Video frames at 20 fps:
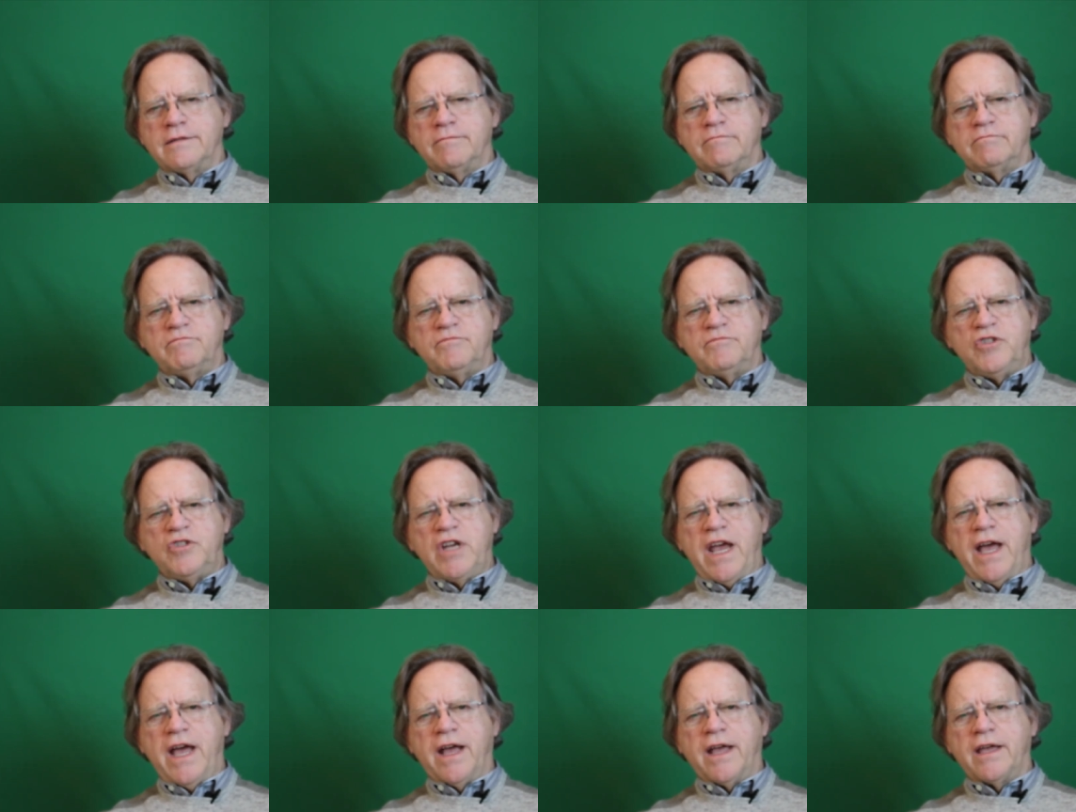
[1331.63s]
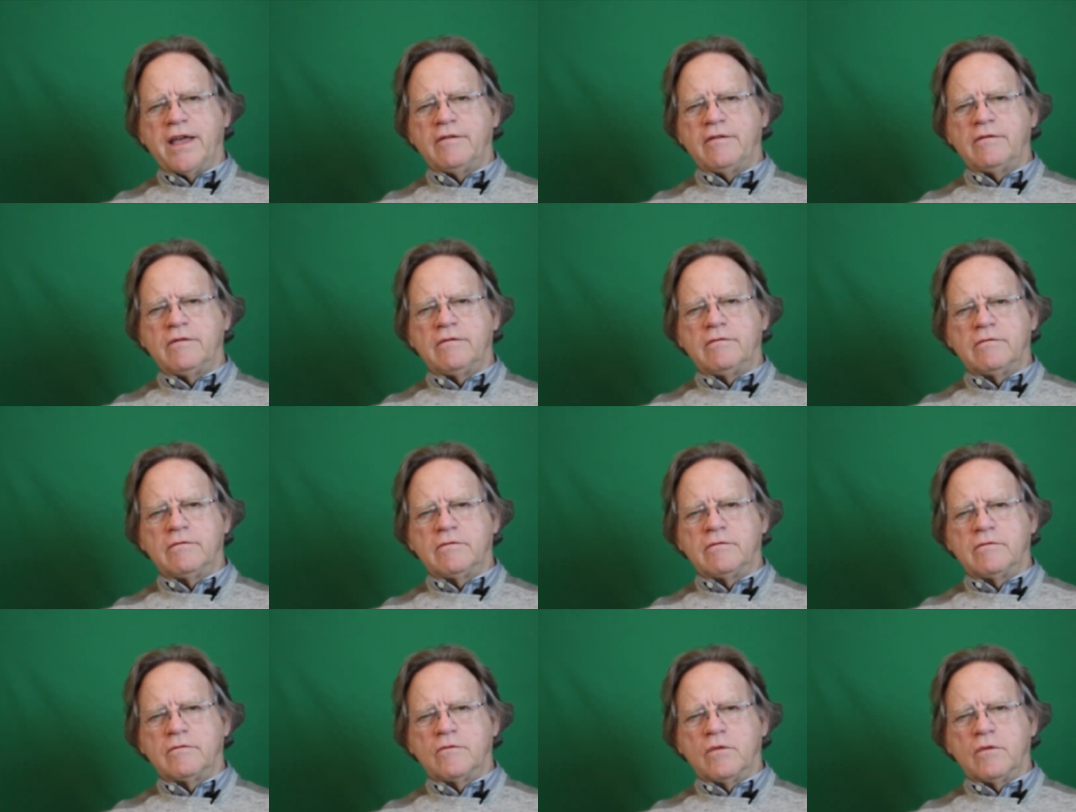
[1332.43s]
jacket,
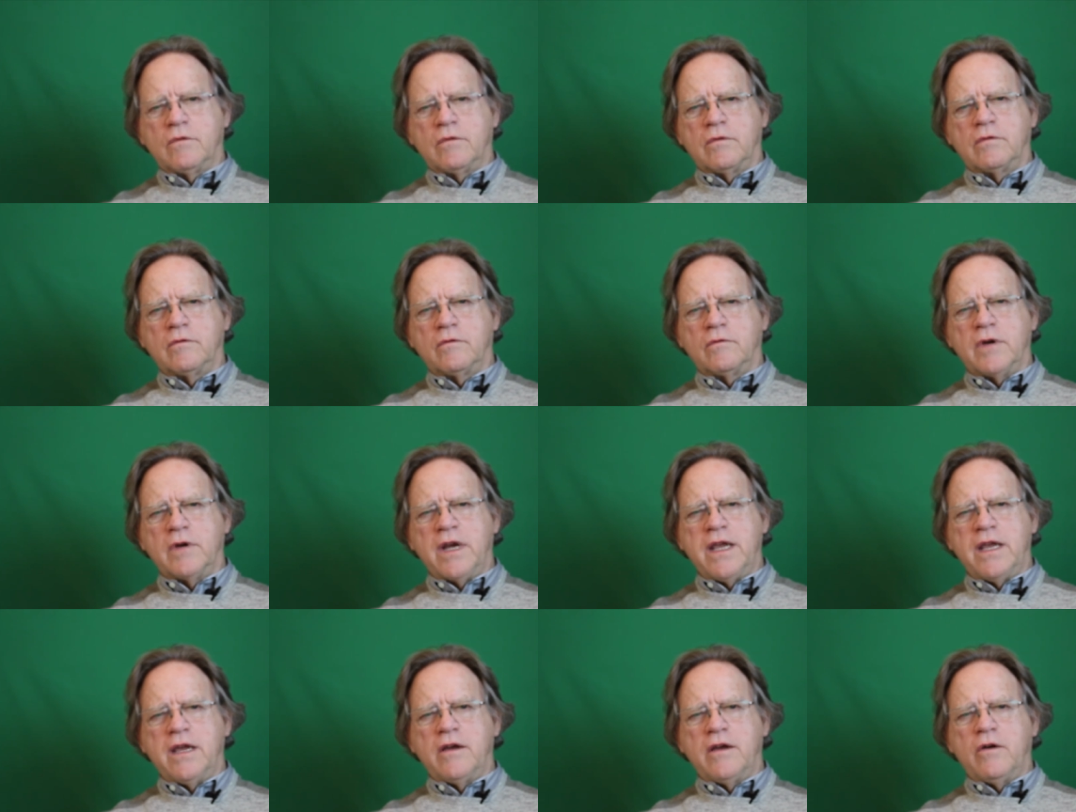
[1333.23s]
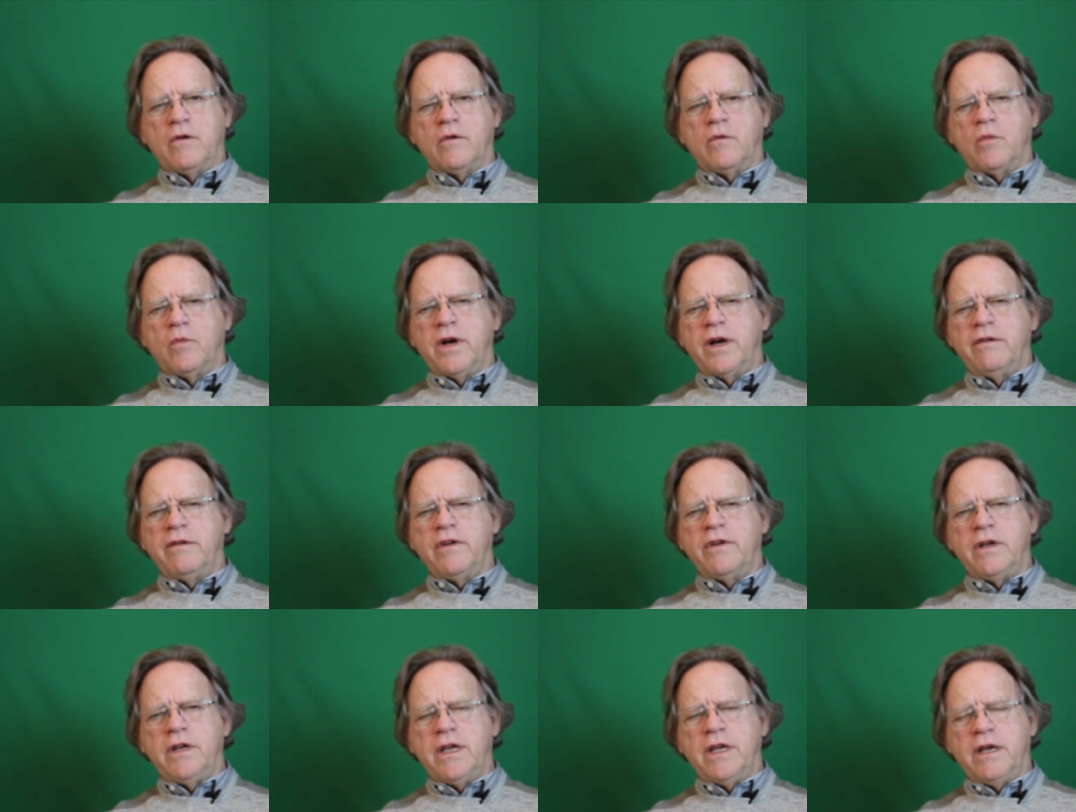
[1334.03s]
raincoat, whatever
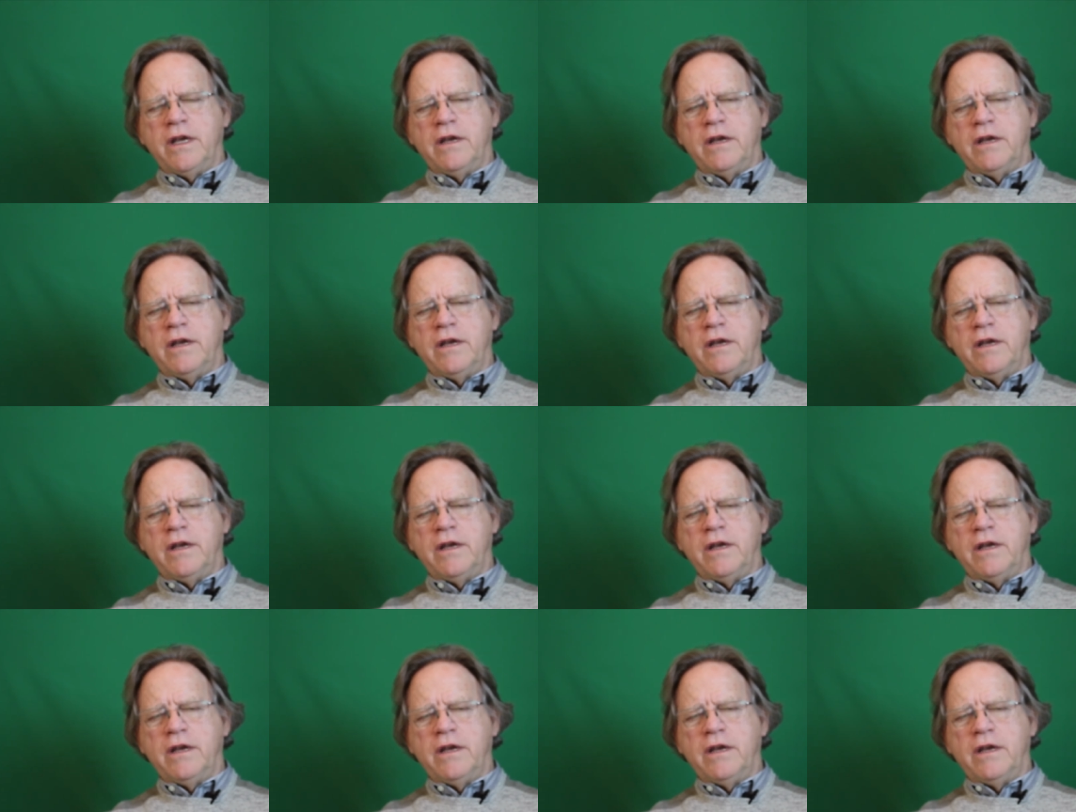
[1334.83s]
you need.